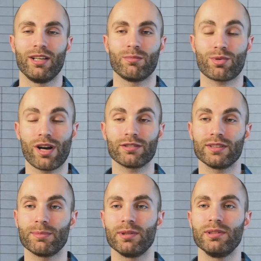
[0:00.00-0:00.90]
Browse
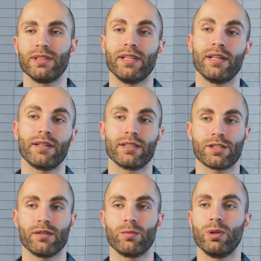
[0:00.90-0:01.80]
Visibility
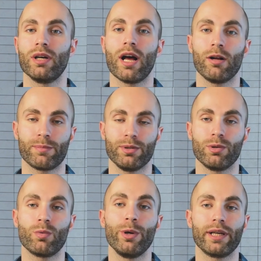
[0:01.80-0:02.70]
Index will help you
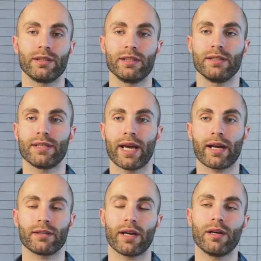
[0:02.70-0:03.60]
quickly
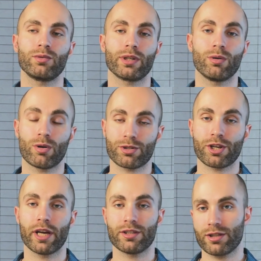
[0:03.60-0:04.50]
detect and record
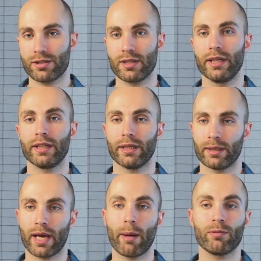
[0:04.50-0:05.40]
changes
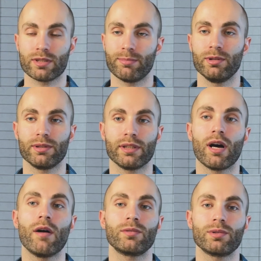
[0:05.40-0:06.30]
in app visibility
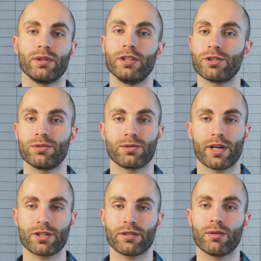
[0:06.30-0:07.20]
after each
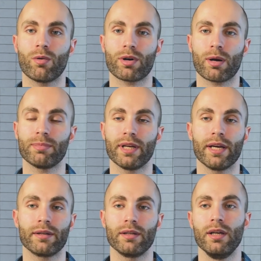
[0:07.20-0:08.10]
iteration or
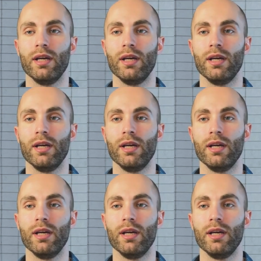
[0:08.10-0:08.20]
update,